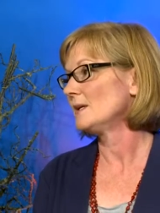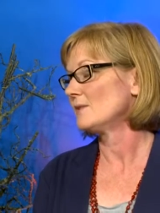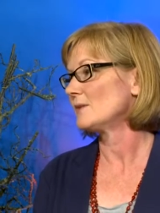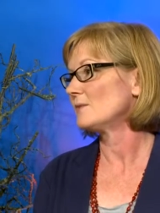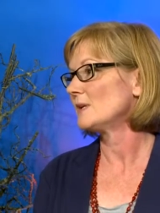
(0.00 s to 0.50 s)

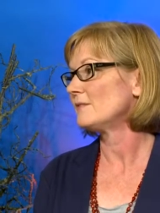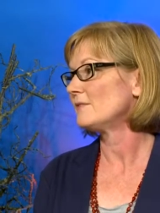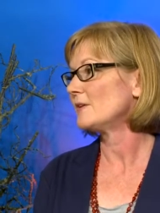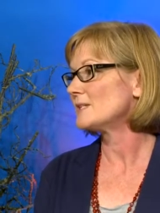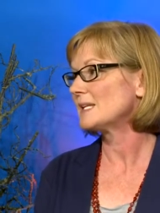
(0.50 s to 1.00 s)
that are really
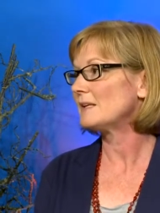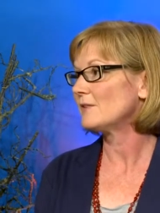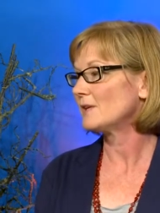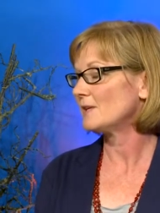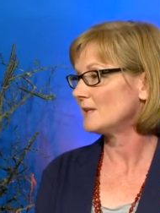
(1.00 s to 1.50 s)
very
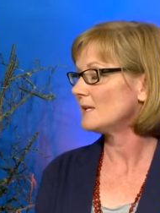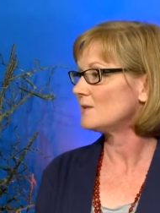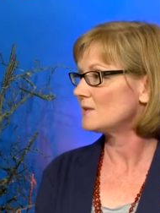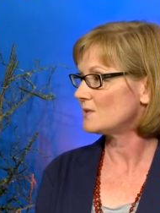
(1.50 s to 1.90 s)
significant in